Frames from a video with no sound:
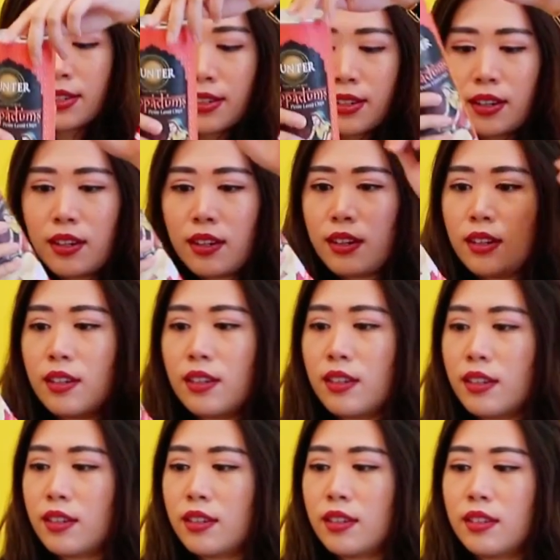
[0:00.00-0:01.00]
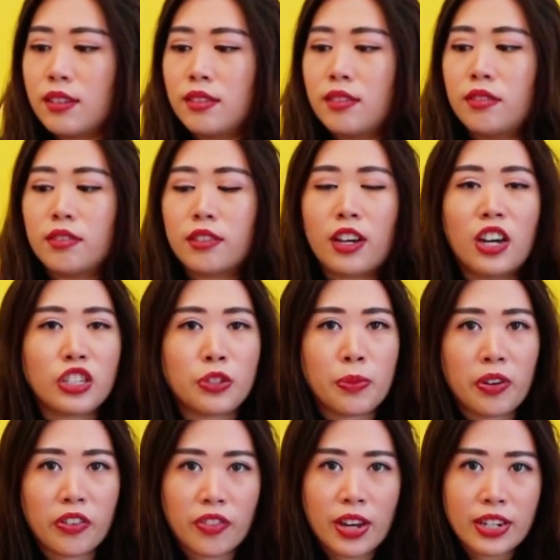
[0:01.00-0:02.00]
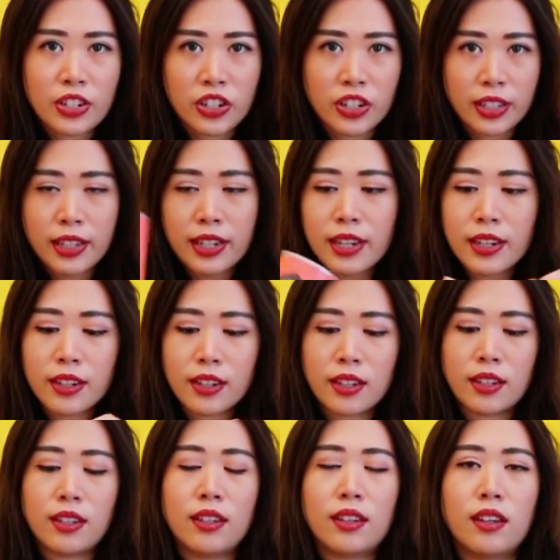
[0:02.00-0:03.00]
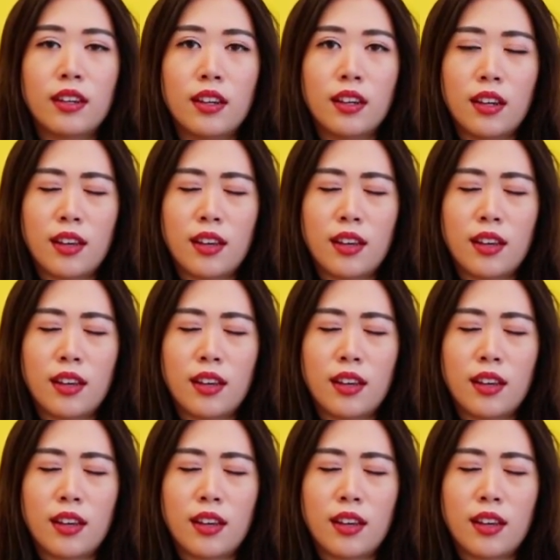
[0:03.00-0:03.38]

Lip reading: So yeah, this is the cashmere red chili.